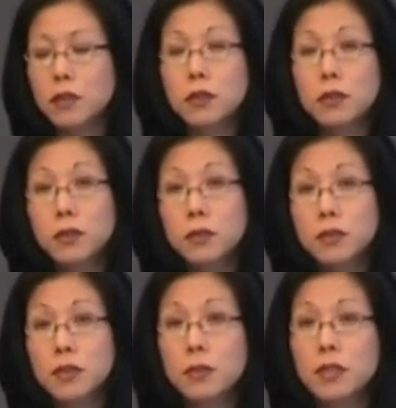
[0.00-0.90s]
for
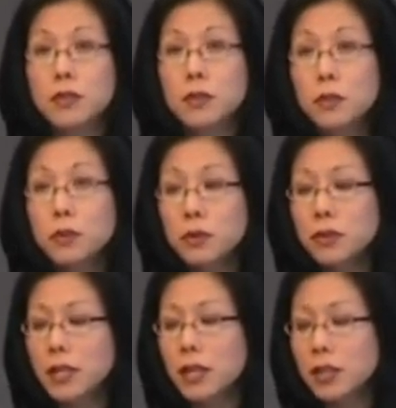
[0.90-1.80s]
clues to what's
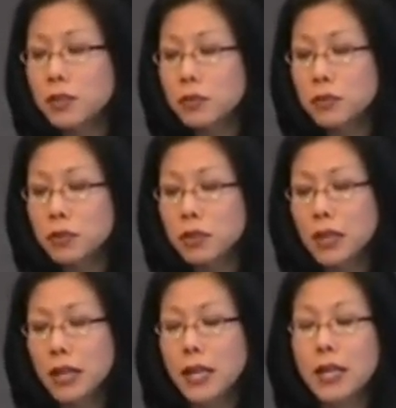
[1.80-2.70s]
cool and uncool
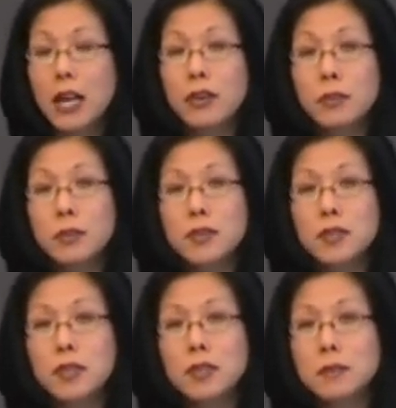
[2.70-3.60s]
and how to
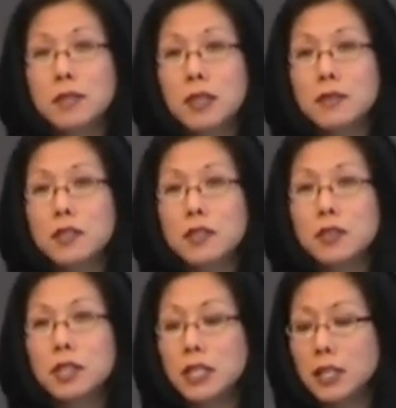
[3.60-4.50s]
position themselves as
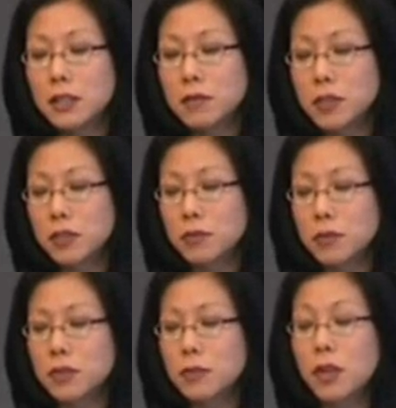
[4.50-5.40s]
unique
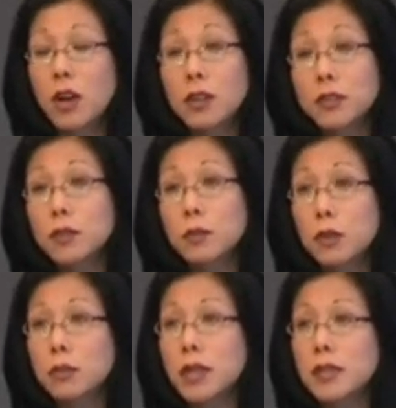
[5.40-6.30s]
individuals while also
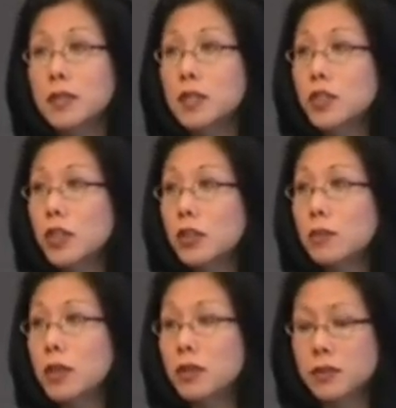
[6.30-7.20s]
mobilizing
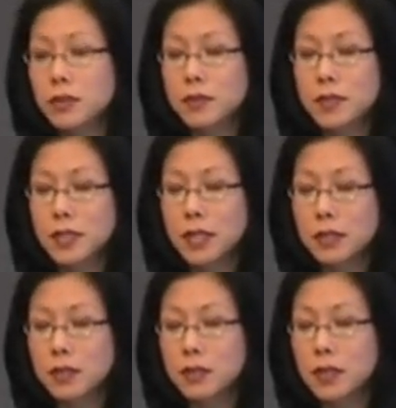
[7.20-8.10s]
shared markers of
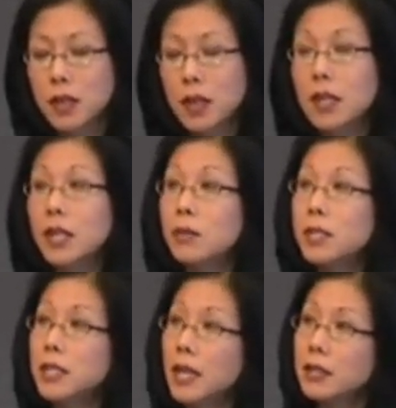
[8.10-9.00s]
status. Now
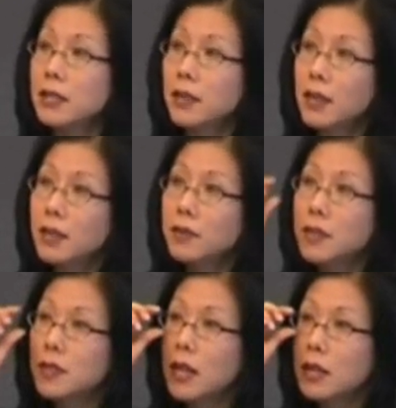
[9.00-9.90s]
we tend to think of
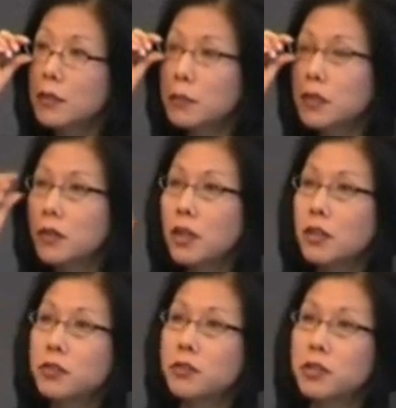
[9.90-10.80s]
this kind of peer
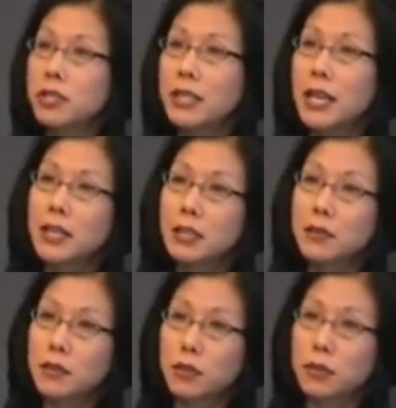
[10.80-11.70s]
culture in
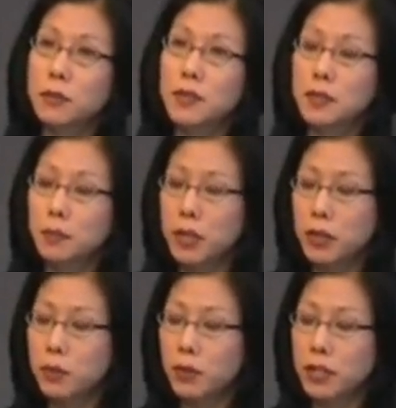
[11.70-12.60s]
negative terms as
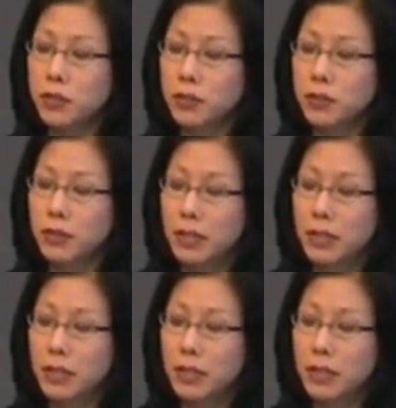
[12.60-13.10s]
peer pressure.